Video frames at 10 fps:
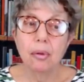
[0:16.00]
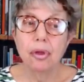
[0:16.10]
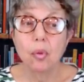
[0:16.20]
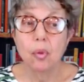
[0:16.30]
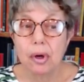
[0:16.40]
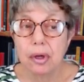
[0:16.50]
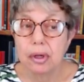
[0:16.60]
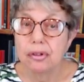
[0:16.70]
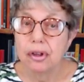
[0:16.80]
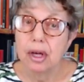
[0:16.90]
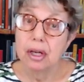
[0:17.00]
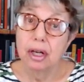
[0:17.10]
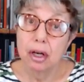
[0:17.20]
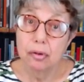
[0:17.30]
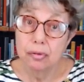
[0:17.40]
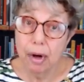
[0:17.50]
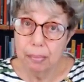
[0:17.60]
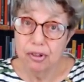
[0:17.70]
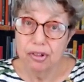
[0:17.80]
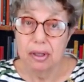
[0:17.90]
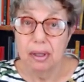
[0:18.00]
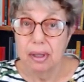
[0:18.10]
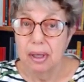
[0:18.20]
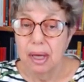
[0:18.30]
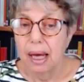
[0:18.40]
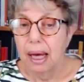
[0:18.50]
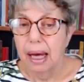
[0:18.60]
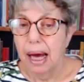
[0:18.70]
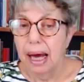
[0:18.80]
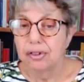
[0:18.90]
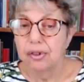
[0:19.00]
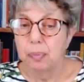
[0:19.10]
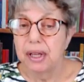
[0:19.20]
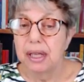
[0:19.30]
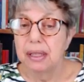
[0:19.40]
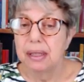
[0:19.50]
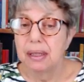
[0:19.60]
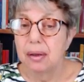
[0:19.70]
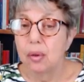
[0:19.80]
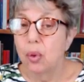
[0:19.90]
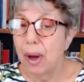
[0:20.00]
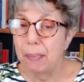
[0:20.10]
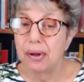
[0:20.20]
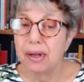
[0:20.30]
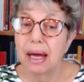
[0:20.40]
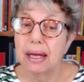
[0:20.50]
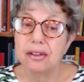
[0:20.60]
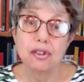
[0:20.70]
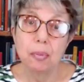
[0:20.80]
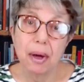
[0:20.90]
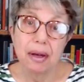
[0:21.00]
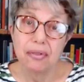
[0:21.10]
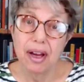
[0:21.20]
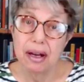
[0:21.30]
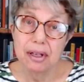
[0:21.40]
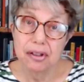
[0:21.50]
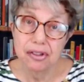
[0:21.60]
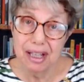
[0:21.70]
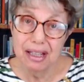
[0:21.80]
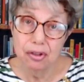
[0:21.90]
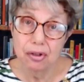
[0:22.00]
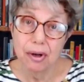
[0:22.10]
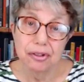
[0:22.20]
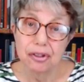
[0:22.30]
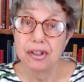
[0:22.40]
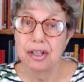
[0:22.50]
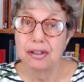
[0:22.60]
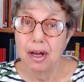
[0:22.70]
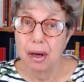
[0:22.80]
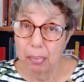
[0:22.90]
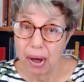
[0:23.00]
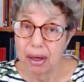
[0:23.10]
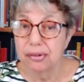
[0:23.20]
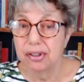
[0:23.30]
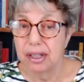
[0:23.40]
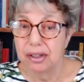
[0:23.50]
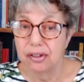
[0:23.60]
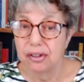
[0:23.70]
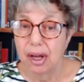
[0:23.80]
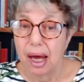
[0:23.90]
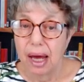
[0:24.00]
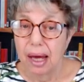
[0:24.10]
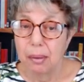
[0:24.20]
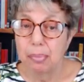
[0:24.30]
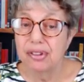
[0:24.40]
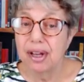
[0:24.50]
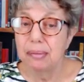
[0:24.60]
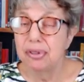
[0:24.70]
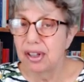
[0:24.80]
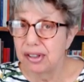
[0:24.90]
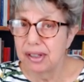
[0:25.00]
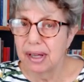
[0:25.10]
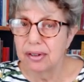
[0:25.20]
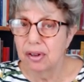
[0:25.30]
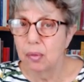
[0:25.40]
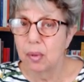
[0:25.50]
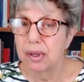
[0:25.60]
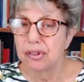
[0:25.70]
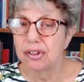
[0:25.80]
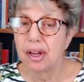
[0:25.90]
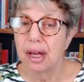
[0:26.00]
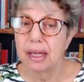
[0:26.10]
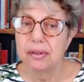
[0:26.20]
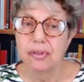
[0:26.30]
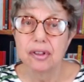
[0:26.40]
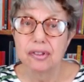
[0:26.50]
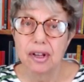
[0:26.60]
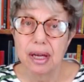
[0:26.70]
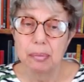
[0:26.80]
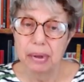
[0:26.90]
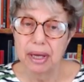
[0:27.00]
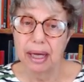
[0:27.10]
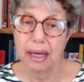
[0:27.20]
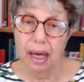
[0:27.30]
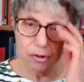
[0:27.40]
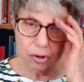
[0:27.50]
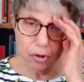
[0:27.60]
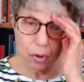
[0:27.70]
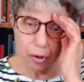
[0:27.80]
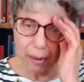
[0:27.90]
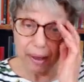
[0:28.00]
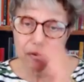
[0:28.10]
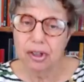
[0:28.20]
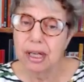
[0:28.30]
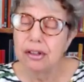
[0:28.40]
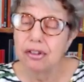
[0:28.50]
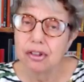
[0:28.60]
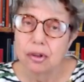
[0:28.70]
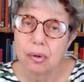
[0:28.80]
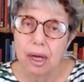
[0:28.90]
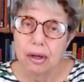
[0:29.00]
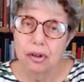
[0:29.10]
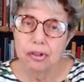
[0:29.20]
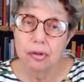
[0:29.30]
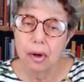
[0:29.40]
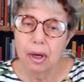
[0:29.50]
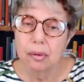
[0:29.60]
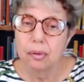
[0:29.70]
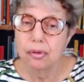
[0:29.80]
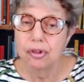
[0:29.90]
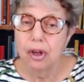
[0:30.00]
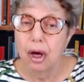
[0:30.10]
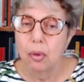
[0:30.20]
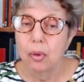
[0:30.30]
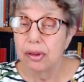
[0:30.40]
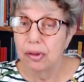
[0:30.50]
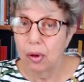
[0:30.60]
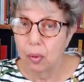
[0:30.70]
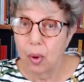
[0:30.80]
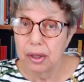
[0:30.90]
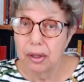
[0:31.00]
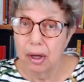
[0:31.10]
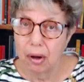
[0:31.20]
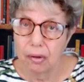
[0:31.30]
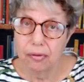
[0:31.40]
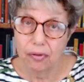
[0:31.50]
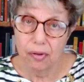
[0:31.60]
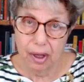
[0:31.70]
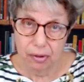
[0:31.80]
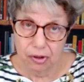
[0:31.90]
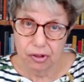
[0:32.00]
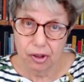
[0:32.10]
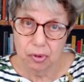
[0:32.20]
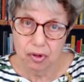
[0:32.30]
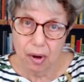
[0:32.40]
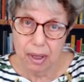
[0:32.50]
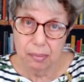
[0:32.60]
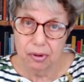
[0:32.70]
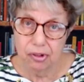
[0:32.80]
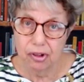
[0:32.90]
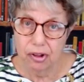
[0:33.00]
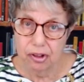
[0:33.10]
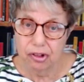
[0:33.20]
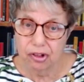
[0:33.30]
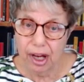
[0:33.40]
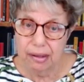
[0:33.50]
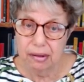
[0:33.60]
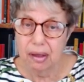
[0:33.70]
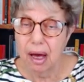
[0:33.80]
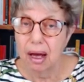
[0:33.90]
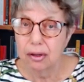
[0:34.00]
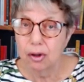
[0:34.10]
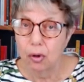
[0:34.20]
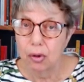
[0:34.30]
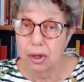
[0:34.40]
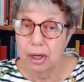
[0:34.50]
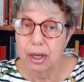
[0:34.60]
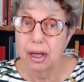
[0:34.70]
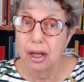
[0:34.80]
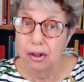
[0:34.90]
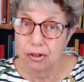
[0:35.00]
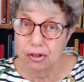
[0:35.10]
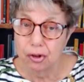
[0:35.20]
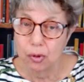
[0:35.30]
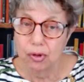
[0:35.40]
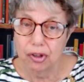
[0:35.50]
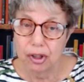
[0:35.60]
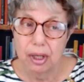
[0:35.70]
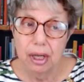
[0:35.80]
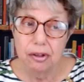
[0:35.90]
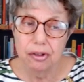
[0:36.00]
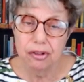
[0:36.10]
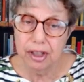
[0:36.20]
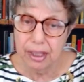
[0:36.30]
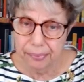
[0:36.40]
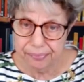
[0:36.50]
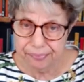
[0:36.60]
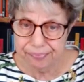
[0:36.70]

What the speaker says: the word corruption has been weaponized by various interested parties. But I'm setting that on one side for the time being to talk about an issue that arose with one of the subscribers to this channel. I'll call her Susan. You see,